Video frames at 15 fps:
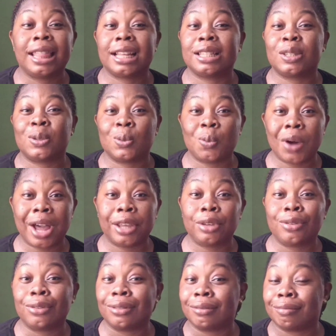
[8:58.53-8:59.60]
that is why
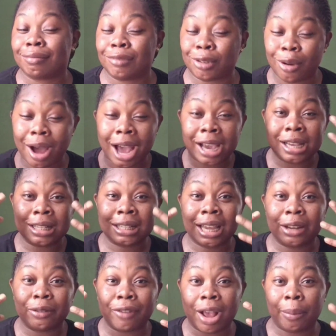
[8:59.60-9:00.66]
your eyes
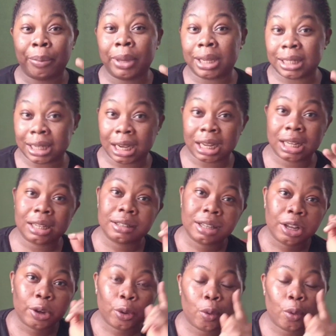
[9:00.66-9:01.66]
kind of appear dark.